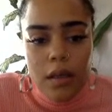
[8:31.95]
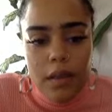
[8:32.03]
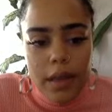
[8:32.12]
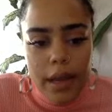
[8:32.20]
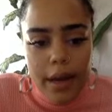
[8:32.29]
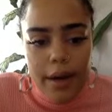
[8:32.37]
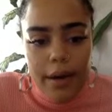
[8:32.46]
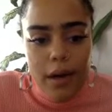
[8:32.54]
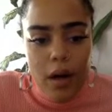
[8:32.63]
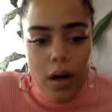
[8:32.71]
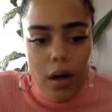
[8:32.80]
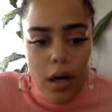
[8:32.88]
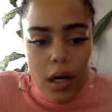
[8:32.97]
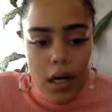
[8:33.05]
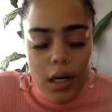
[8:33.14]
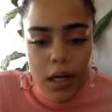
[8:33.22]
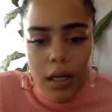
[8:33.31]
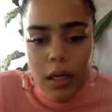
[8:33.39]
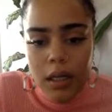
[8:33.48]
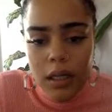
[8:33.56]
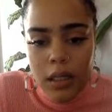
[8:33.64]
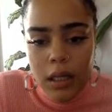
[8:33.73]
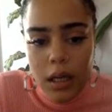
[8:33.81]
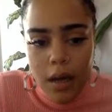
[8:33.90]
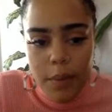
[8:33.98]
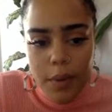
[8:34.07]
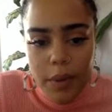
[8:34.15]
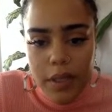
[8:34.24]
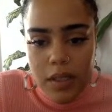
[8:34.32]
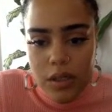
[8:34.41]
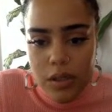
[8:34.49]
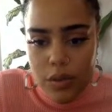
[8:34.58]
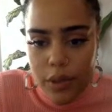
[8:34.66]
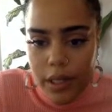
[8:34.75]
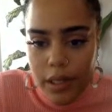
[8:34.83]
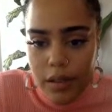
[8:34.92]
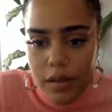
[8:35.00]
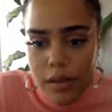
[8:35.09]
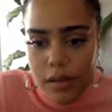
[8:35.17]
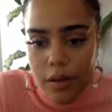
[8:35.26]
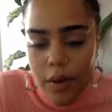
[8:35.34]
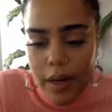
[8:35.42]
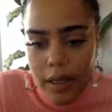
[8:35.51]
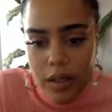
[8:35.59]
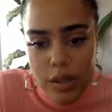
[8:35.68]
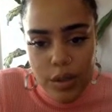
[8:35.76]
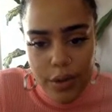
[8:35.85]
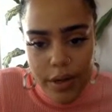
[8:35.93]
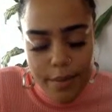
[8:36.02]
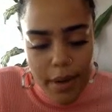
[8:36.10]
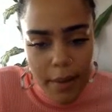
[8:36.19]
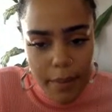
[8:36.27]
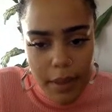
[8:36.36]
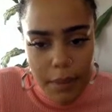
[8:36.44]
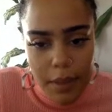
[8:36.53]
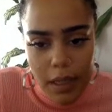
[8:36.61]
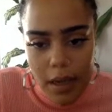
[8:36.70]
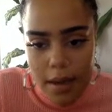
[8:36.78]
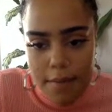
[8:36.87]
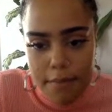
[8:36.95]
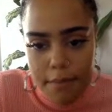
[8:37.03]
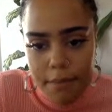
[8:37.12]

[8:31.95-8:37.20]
there are a couple ways to sort it. So I can sort it by BPM,